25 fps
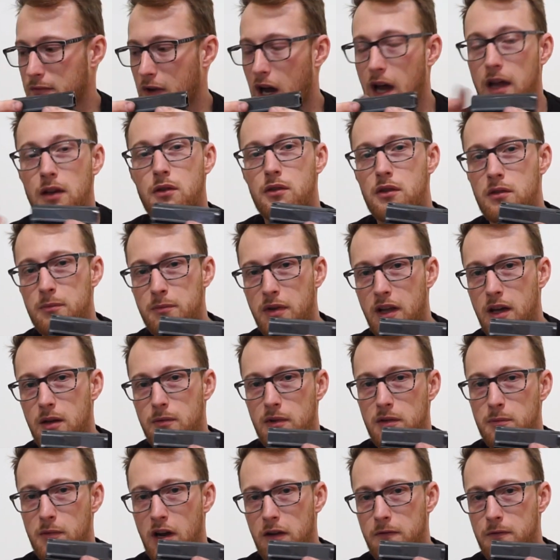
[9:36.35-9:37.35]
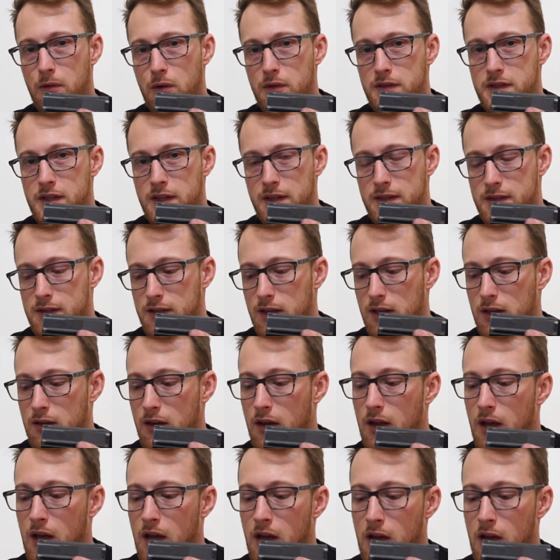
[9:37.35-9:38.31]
I couldn't play with my 4/16,